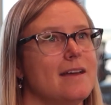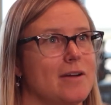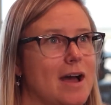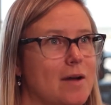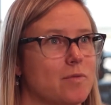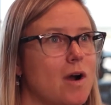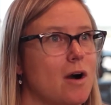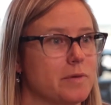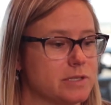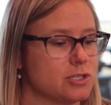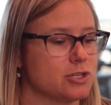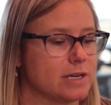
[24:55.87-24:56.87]
We're
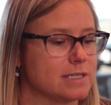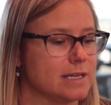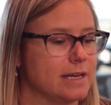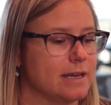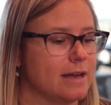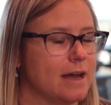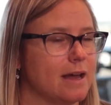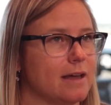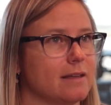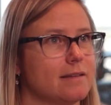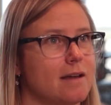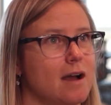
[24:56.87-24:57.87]
always addressing
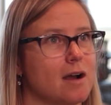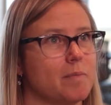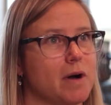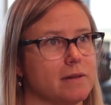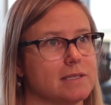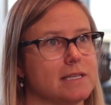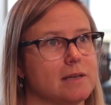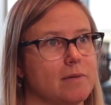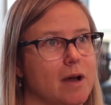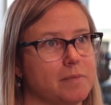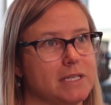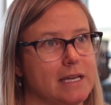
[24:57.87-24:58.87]
our policy and
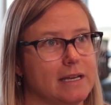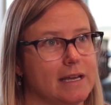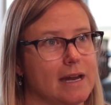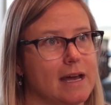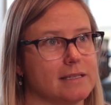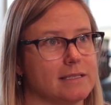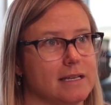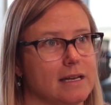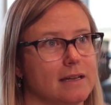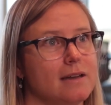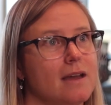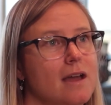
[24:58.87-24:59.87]
updating it as
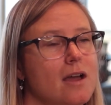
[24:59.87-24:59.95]
needed.